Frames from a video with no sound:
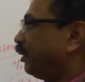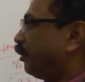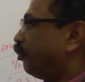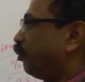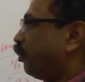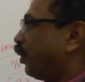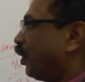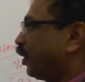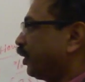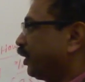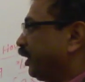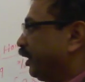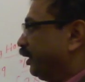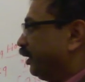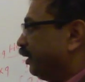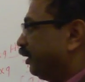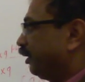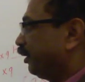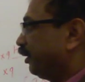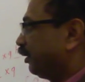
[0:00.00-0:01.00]
the body
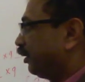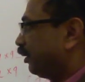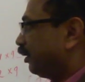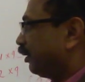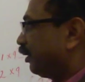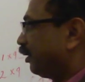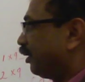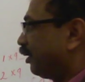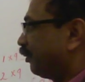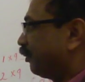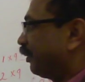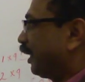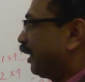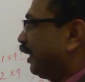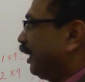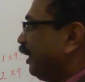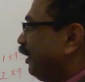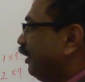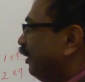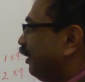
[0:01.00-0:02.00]
of the
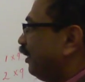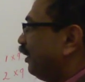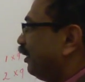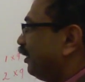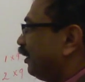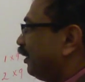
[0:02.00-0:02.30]
nail,